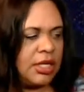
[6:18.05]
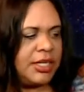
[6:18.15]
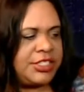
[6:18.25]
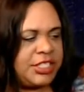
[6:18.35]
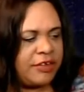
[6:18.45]
a
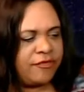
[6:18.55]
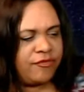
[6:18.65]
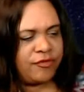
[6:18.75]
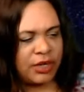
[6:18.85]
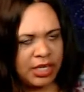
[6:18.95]

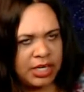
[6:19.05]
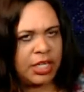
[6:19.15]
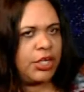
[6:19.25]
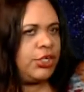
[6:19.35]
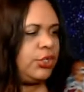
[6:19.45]
different,
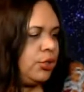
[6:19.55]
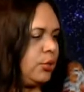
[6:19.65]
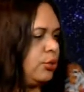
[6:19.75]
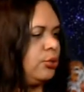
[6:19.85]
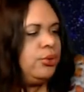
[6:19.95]
a
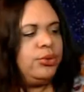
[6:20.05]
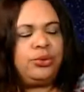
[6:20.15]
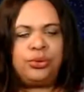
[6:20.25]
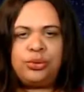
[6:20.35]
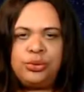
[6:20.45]

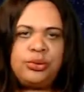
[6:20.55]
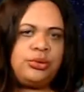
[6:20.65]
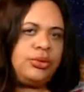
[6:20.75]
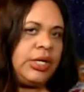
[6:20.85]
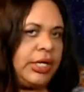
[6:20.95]
new
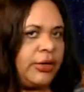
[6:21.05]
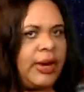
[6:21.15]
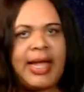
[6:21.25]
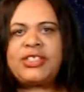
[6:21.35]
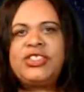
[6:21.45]

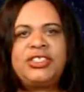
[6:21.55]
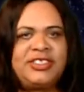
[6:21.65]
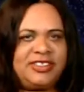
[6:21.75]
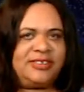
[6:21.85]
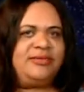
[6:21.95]
interaction,
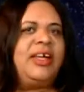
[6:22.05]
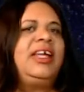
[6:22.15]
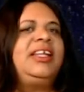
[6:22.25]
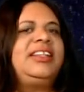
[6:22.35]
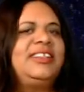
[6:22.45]
right?